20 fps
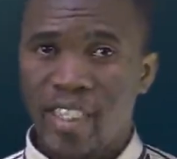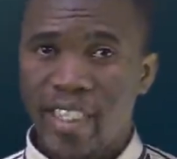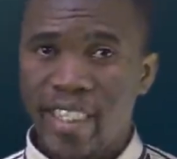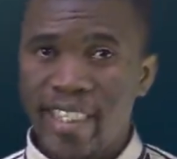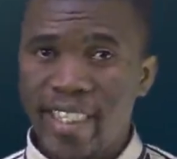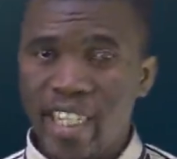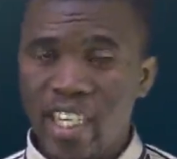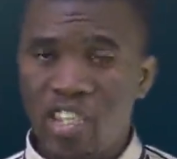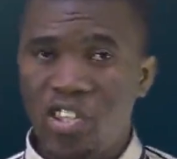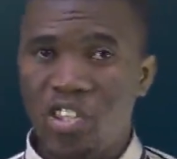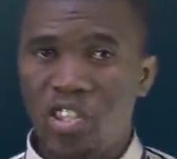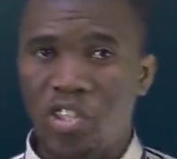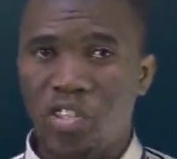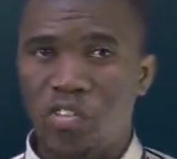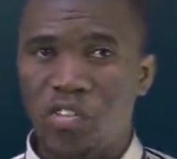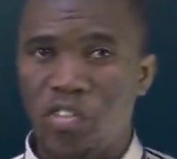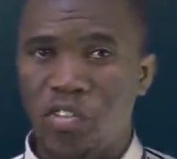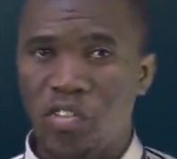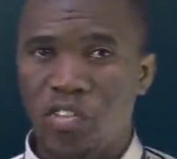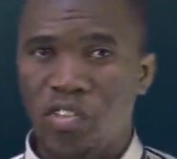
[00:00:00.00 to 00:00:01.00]

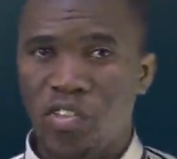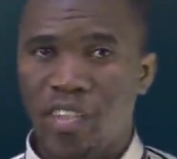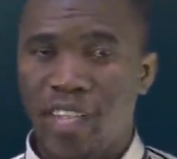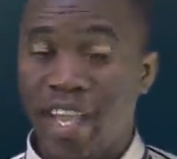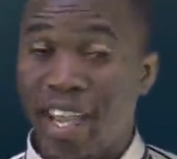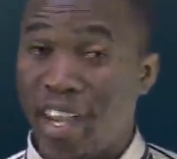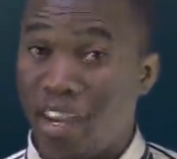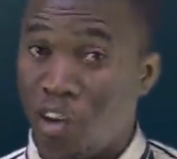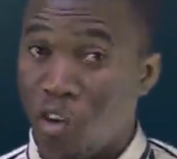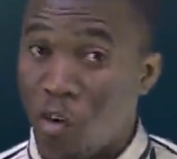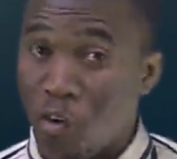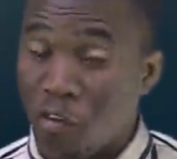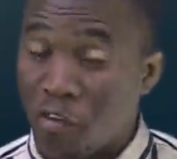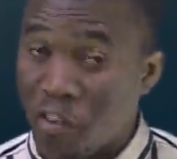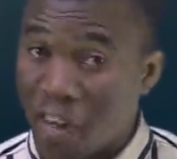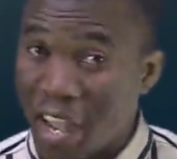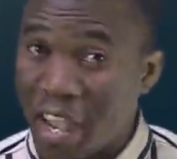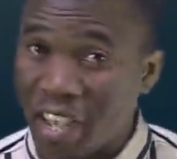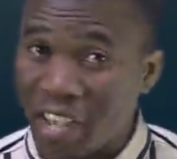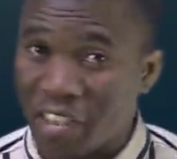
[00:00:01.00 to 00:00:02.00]
teachers, and your
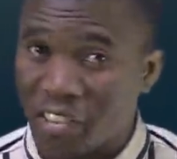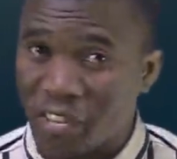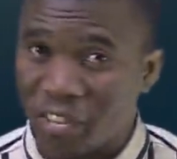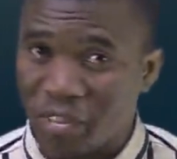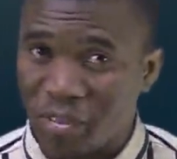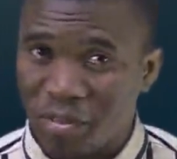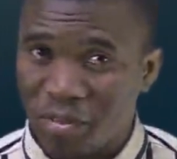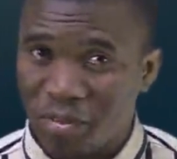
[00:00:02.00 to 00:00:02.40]
friends?